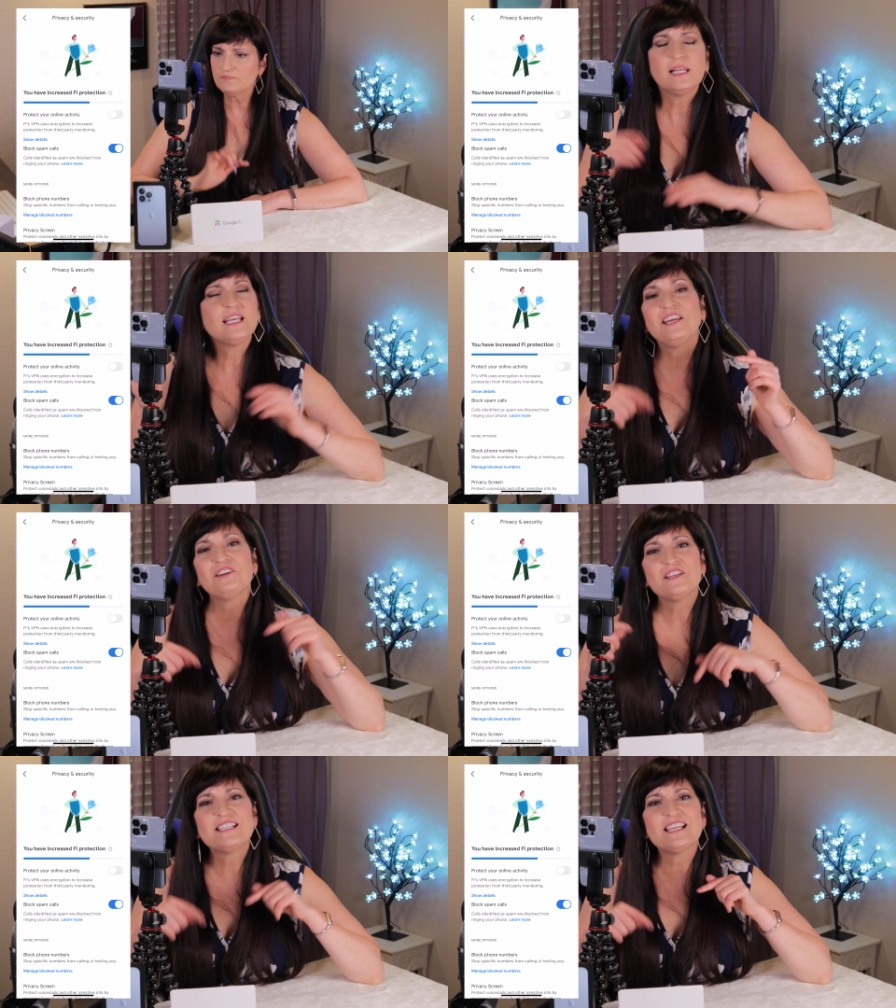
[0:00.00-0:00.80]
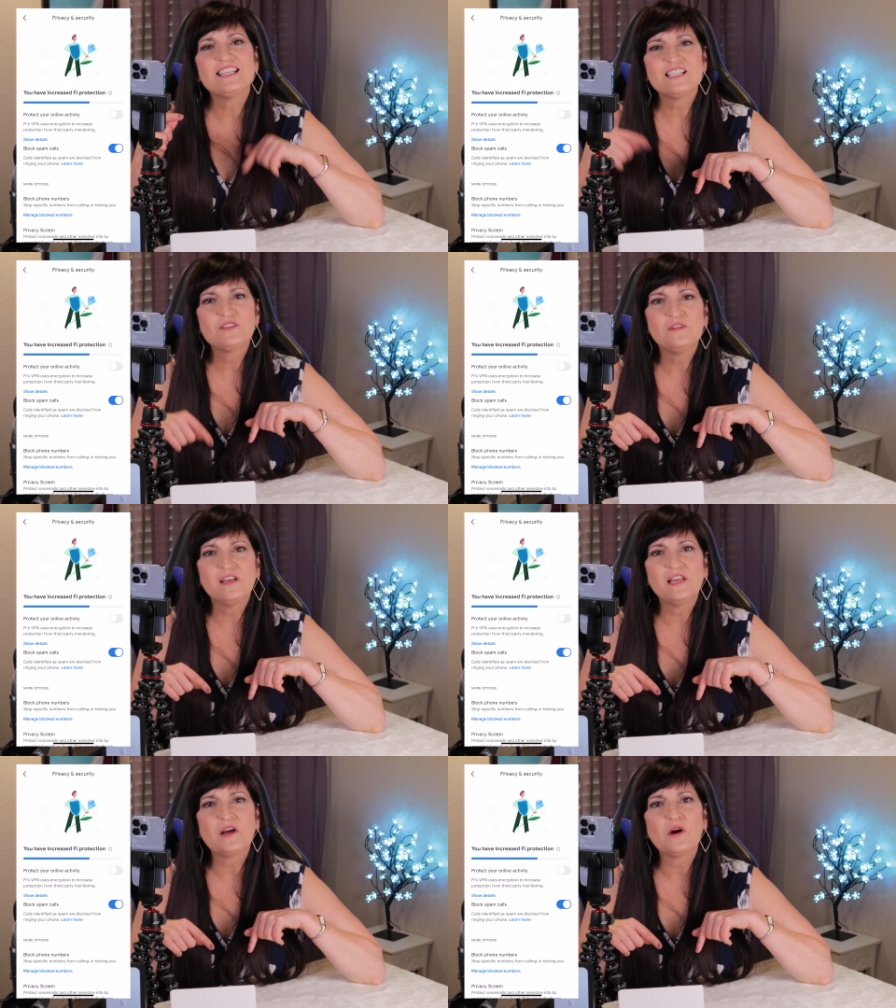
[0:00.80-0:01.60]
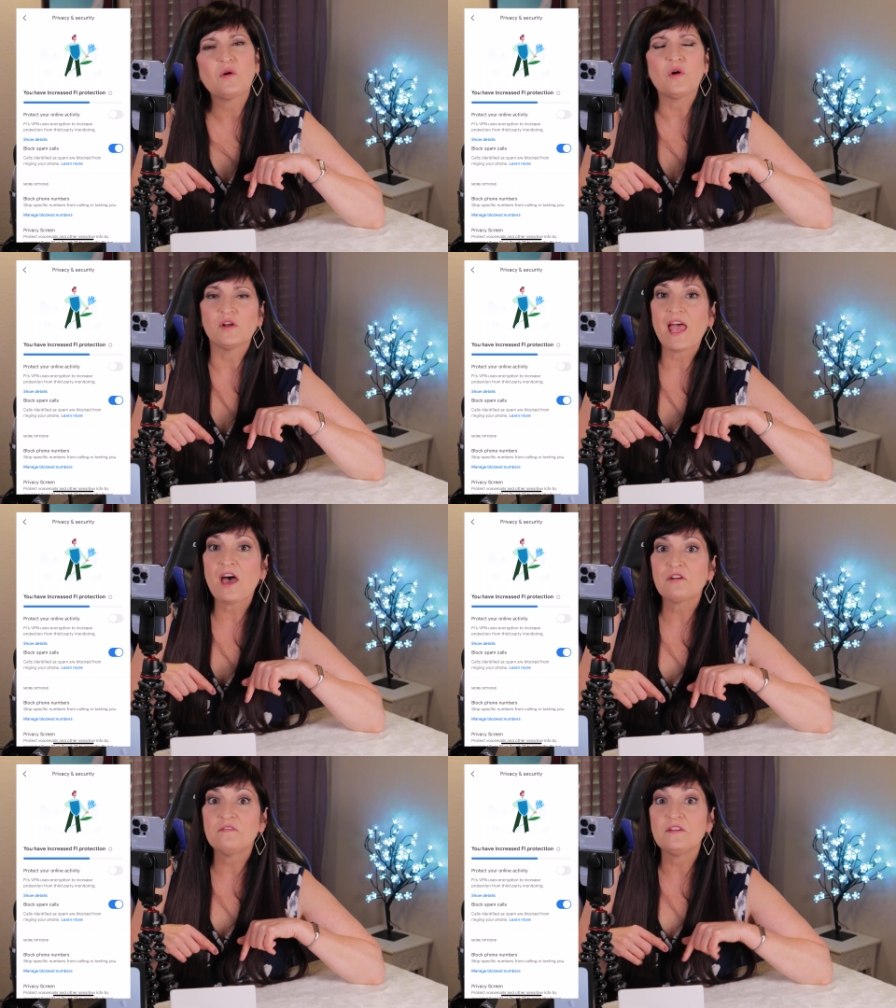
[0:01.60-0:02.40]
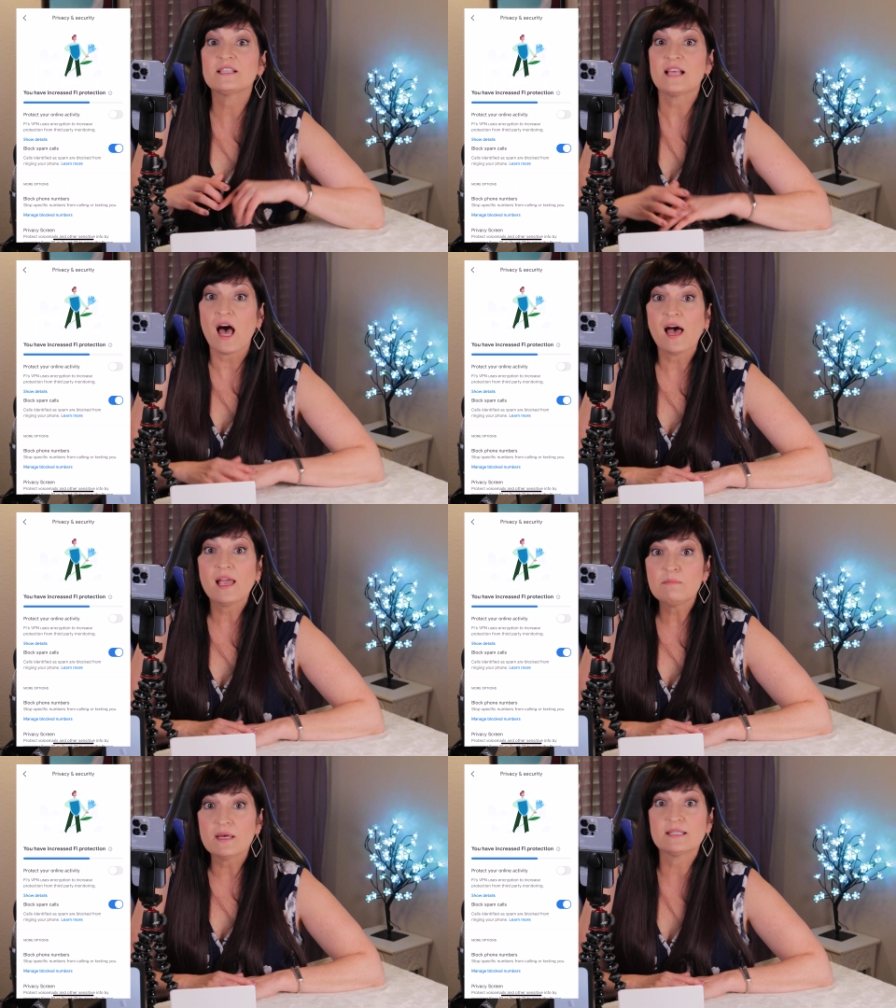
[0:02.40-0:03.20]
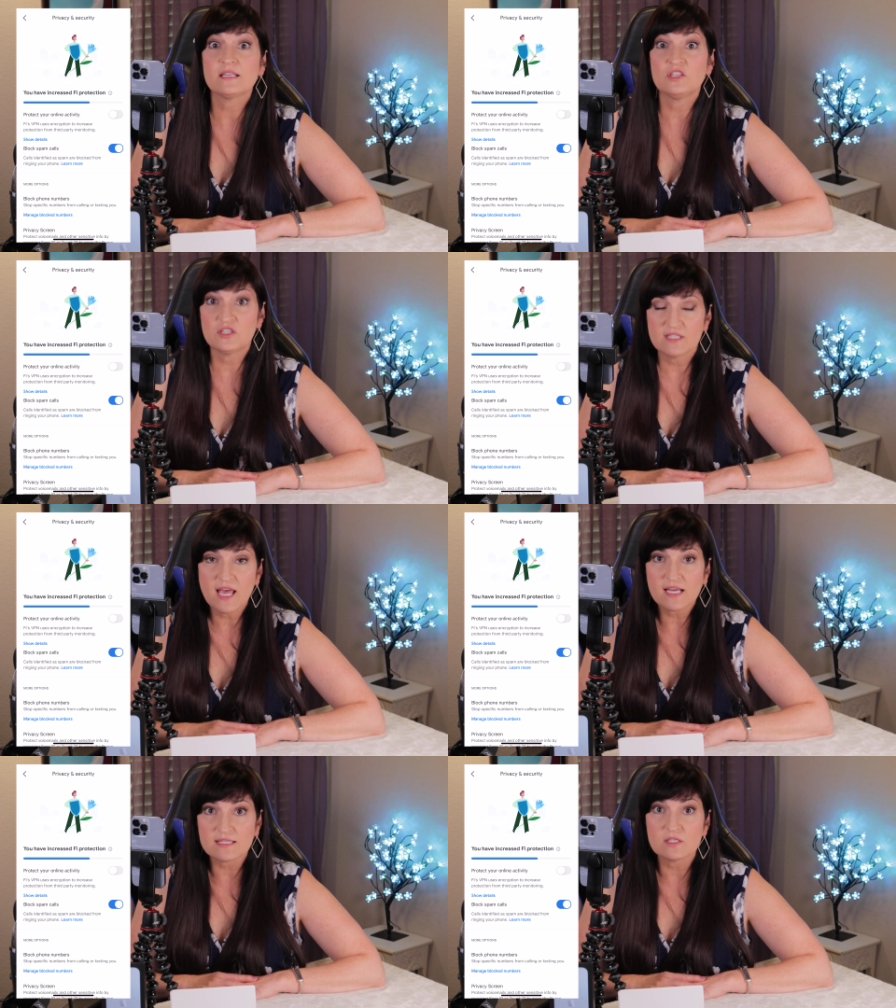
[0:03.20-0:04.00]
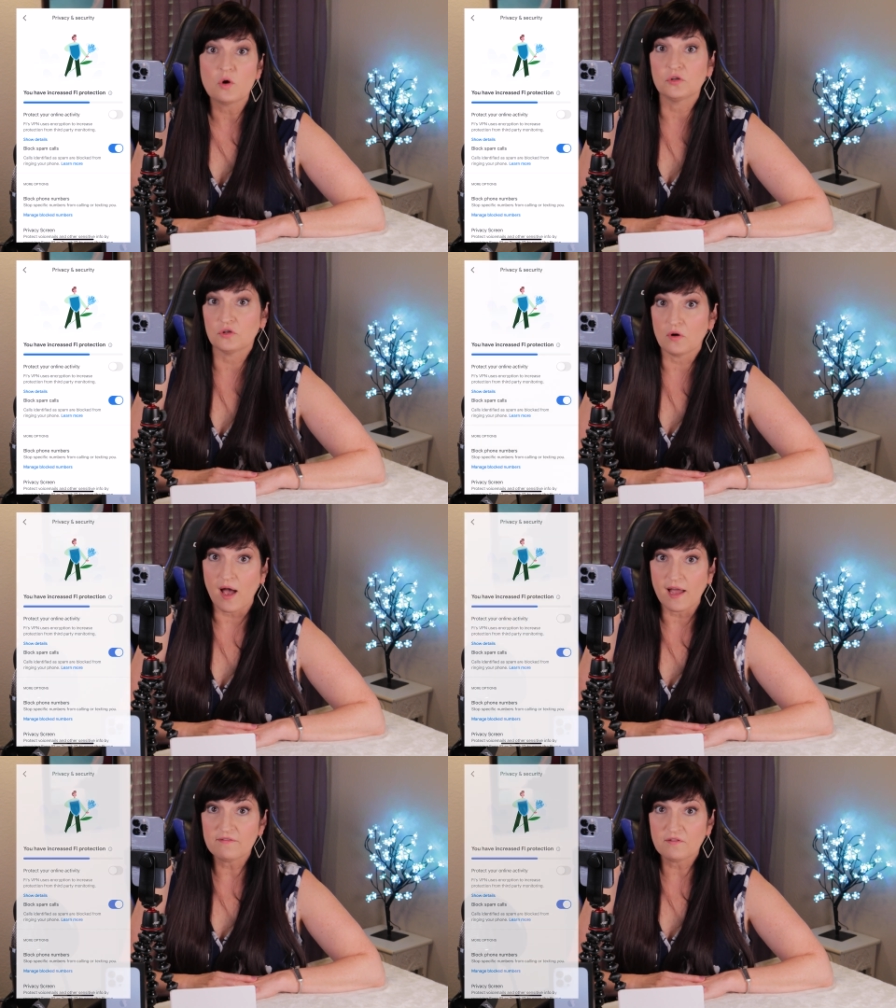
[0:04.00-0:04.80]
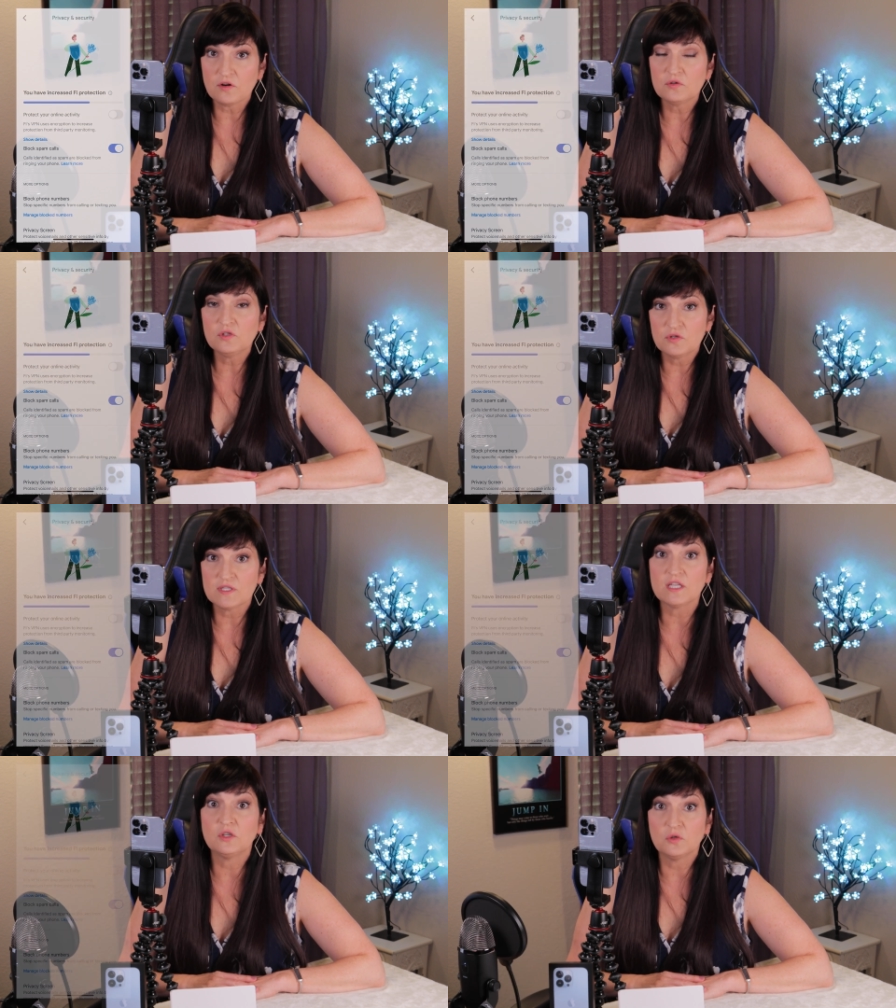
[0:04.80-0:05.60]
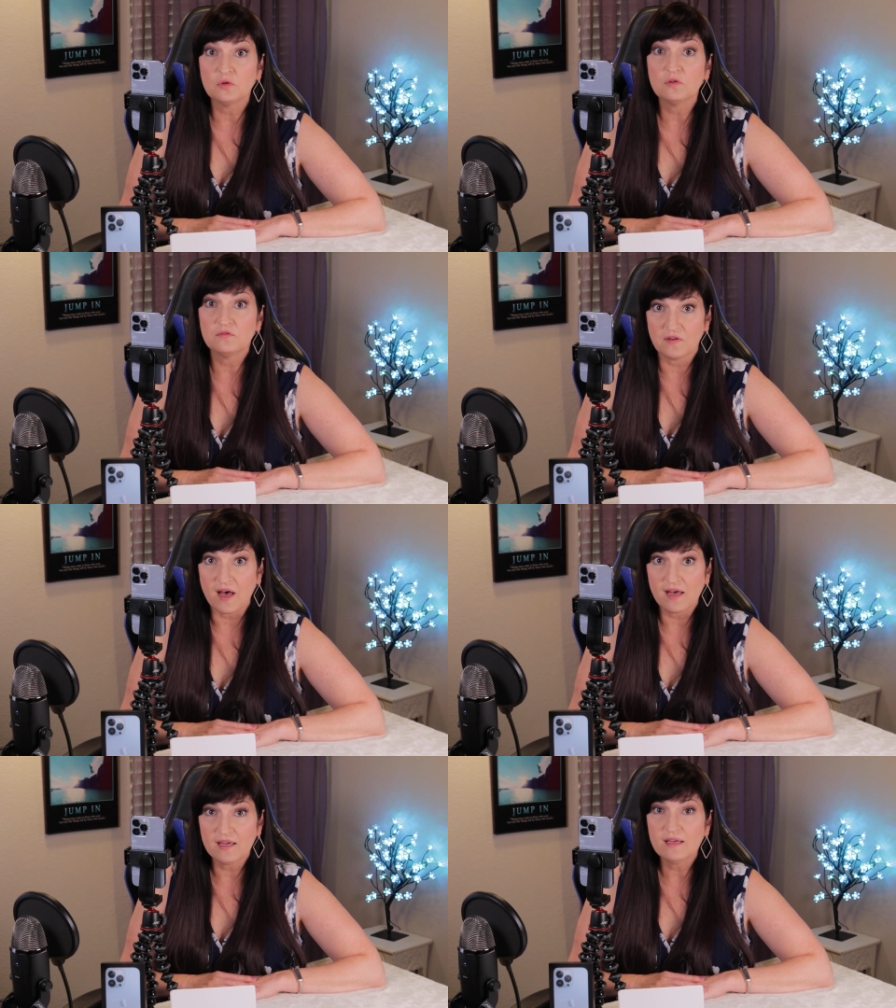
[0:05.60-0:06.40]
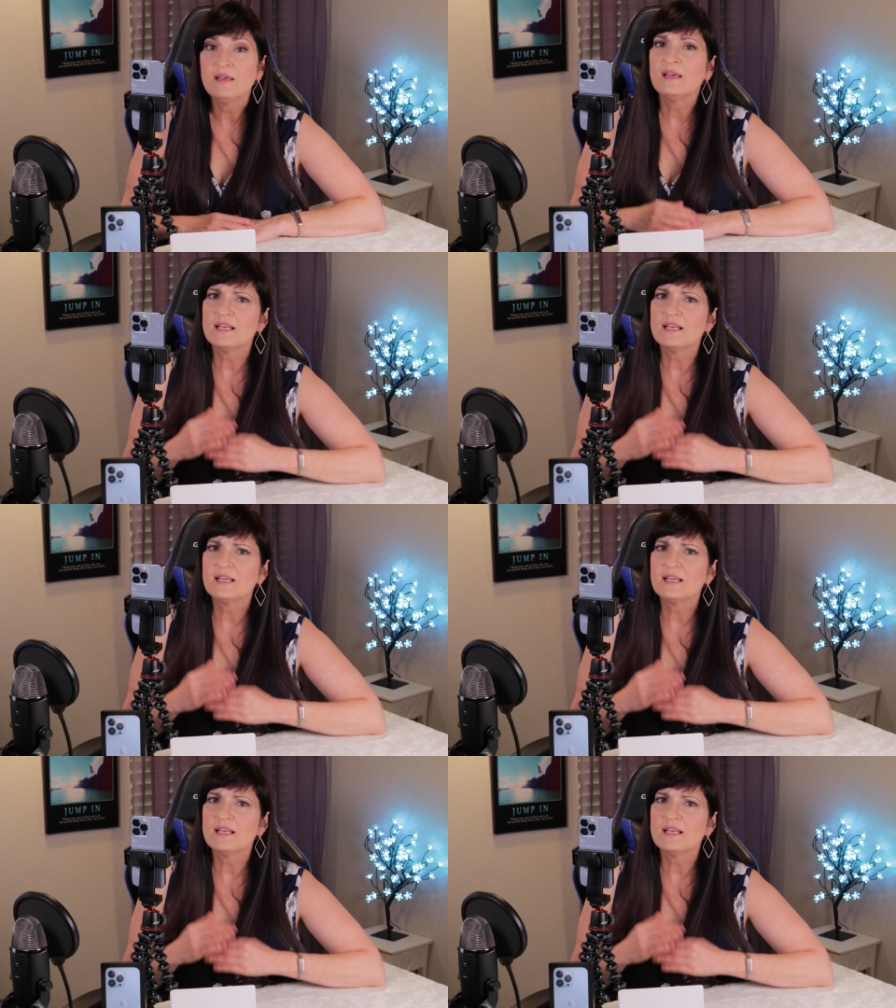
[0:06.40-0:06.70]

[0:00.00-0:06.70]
Click here to see this video on how to fix iMessage texts on your iPhone using Google Fi,